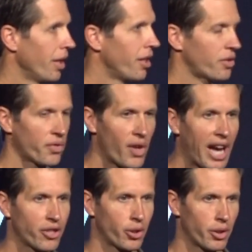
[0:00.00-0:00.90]
it has
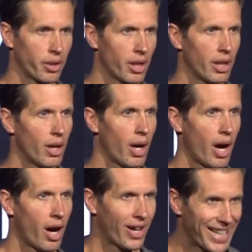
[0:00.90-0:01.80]
fractured
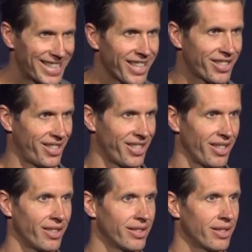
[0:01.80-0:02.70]
our
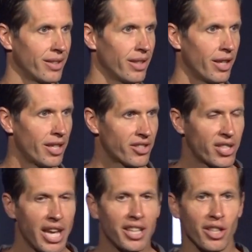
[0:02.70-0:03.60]
identity. It has
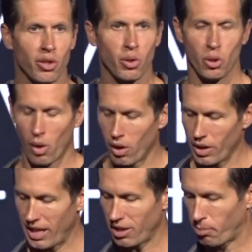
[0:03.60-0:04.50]
taken who you are
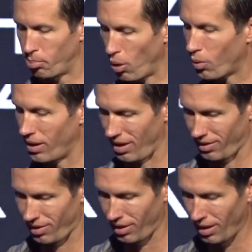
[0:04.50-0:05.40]
and it's broken
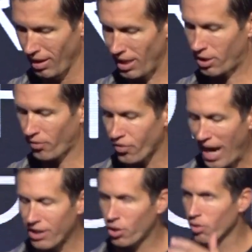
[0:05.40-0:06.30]
it. It's
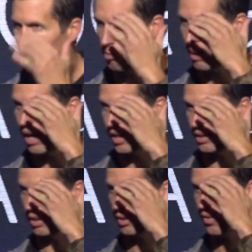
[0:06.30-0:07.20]
fractured your
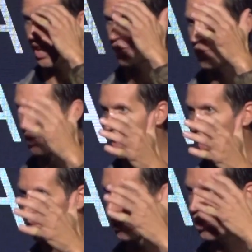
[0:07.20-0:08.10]
mind. It's fractured your
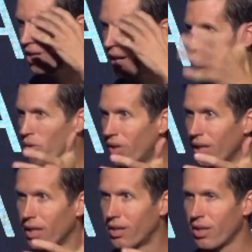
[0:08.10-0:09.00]
head, which is how you
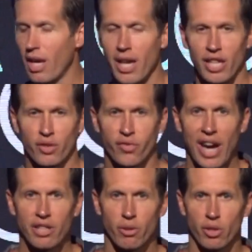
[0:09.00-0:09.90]
think. It's, it's
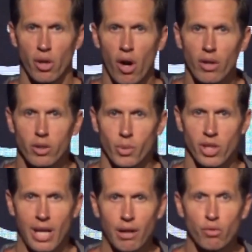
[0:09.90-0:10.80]
fractured your heart, which
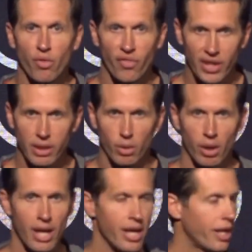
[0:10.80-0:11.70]
is how you feel.
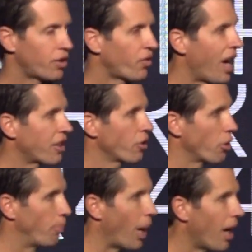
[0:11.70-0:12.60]
It's fractured
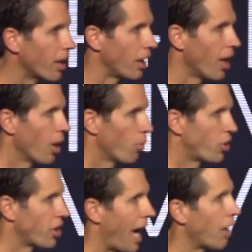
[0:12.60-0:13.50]
your body,
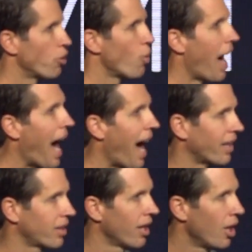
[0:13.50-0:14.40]
which is how you
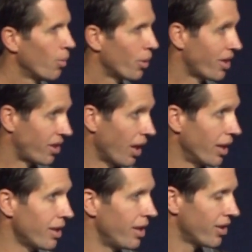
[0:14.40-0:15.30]
act. What it's
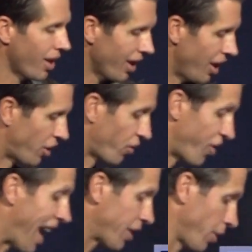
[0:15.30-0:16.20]
done is it's
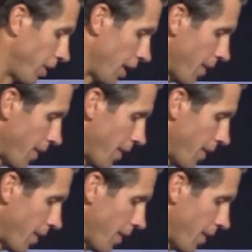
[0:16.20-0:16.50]
fractured it